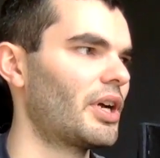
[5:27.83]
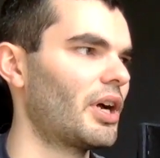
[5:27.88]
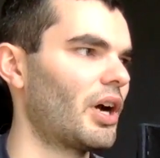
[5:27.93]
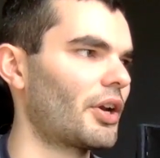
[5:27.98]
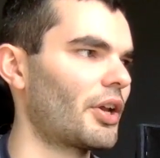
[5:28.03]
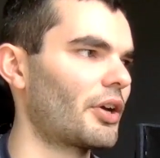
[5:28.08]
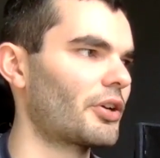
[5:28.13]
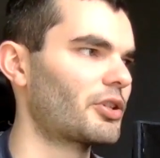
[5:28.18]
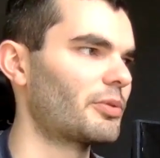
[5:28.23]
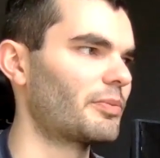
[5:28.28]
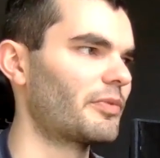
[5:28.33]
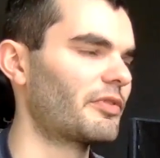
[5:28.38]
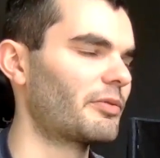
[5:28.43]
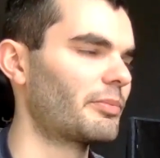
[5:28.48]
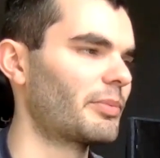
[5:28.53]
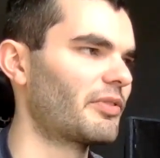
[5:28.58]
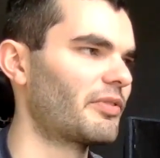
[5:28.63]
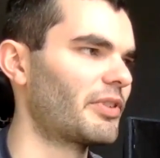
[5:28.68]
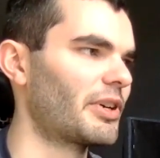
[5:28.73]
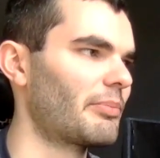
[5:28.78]
I know some of them
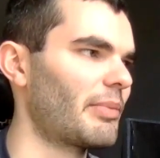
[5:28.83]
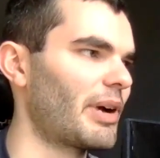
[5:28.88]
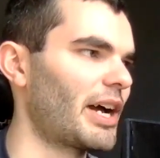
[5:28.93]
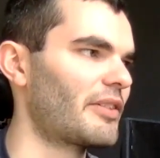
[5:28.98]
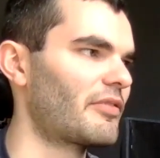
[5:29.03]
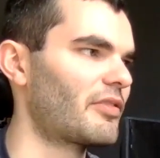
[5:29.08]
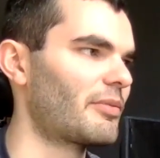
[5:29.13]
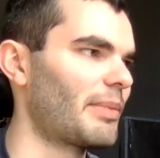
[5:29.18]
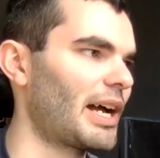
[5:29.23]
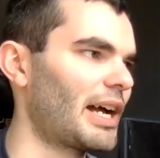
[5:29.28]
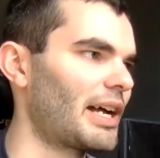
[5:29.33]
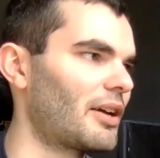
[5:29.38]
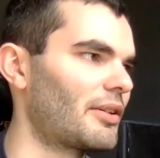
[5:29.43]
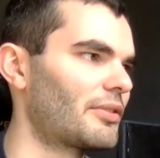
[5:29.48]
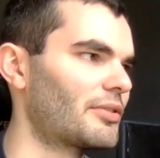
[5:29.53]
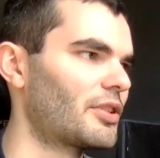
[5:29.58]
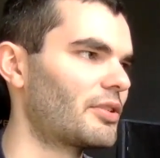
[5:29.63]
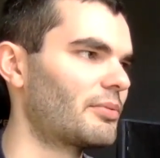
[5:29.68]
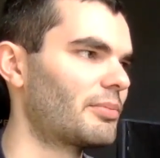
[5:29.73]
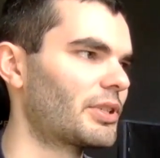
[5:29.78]
were remade from Halo
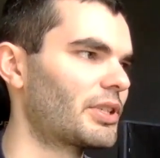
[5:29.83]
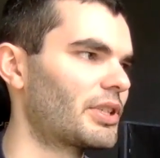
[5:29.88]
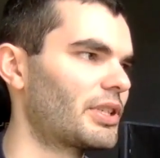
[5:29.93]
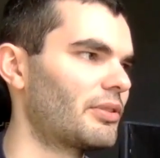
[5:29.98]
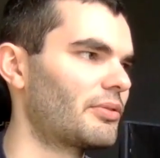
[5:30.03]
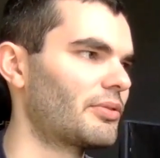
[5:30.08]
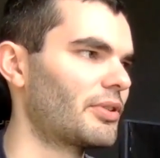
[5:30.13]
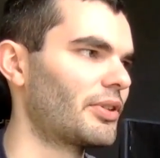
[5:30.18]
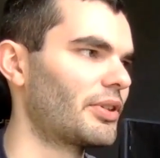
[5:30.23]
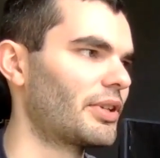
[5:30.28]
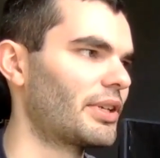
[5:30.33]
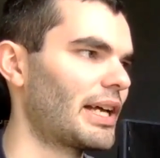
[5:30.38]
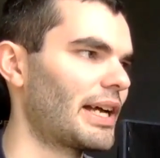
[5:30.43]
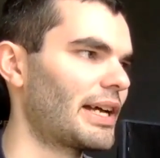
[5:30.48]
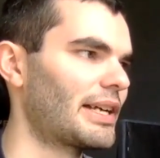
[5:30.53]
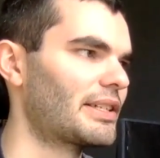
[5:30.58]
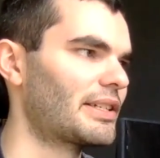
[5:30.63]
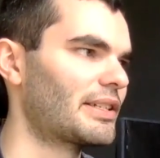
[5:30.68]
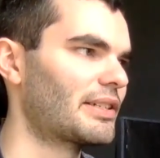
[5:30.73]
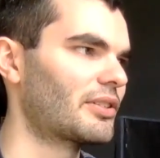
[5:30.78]
2, but still
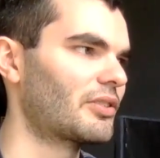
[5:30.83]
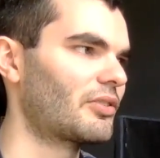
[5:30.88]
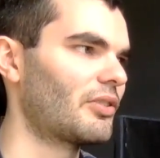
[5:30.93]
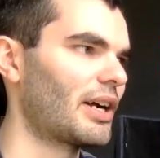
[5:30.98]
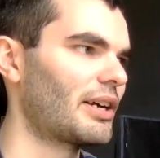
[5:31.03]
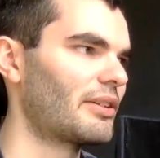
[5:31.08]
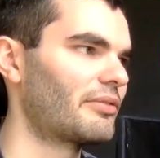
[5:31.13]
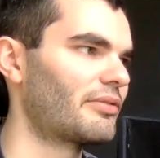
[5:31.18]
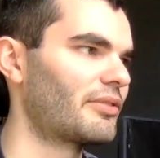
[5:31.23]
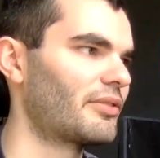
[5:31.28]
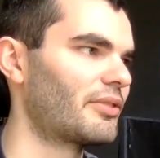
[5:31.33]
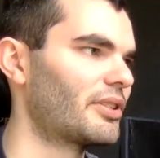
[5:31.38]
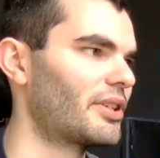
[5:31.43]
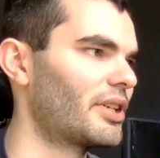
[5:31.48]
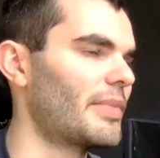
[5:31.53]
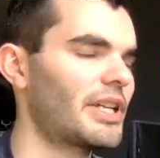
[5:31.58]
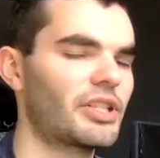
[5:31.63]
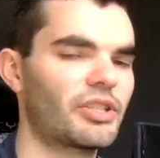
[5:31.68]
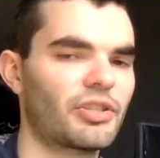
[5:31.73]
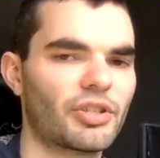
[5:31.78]
nonetheless great fun.
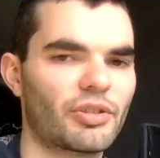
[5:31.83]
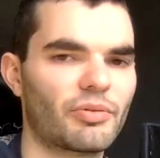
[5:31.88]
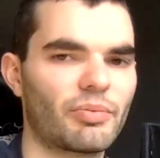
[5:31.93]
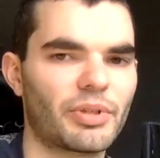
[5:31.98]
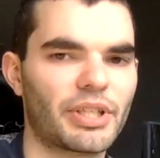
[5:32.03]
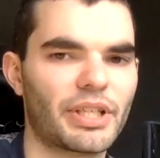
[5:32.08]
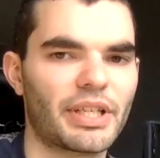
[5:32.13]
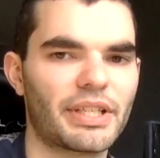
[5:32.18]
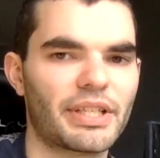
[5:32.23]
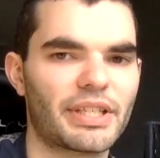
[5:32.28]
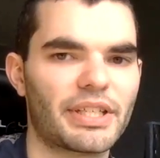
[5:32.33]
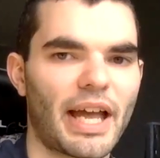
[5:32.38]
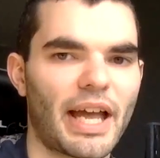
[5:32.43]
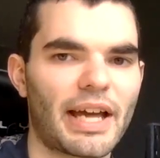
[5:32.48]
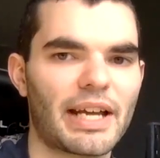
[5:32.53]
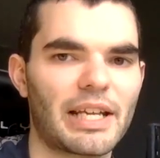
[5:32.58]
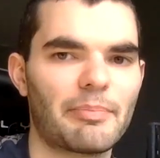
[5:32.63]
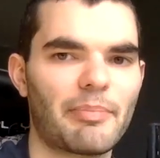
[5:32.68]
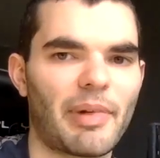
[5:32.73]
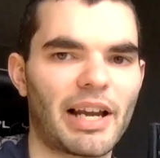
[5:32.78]
It just was
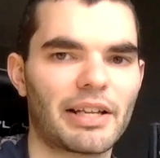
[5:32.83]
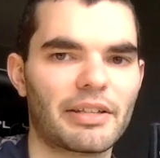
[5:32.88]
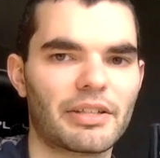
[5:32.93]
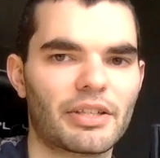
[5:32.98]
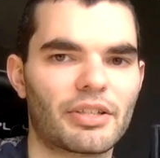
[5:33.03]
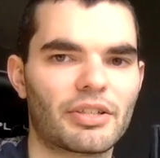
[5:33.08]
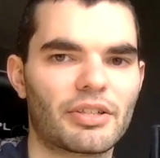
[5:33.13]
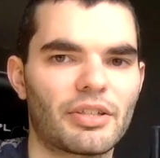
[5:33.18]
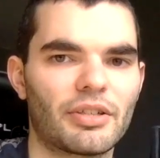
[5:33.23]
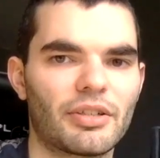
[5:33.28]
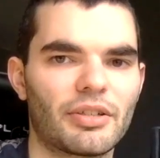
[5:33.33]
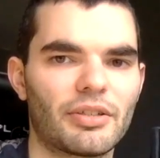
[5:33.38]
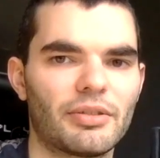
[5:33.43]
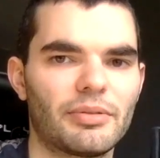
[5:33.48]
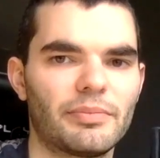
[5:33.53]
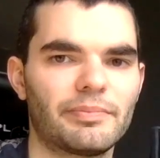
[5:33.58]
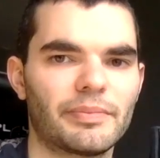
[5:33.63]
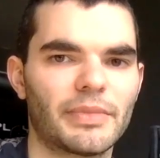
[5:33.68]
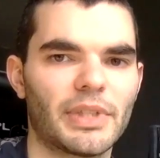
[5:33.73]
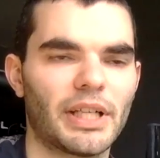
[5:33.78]
insanely balanced too.